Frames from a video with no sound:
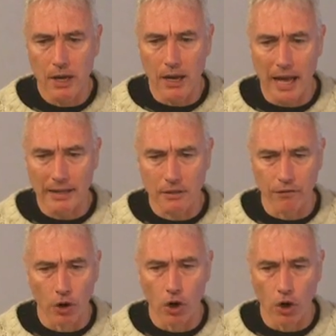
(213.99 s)
that's
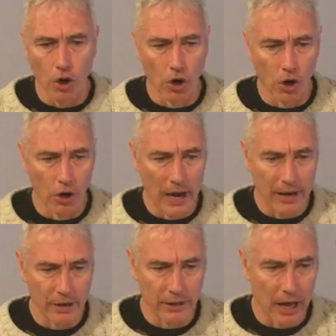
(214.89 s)
fore
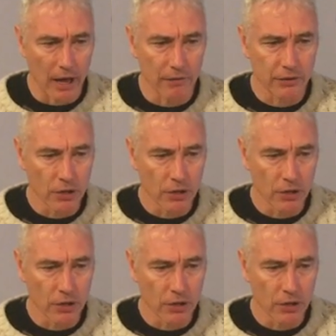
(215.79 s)
and aft,